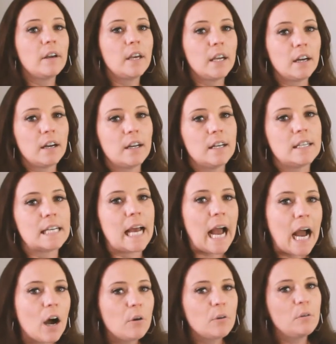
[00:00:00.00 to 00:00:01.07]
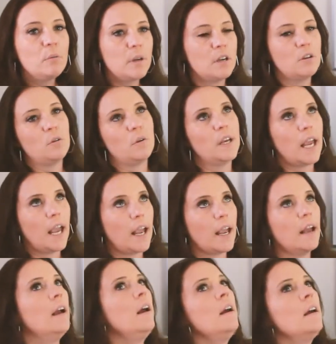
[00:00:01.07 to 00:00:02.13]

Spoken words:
here is how do we create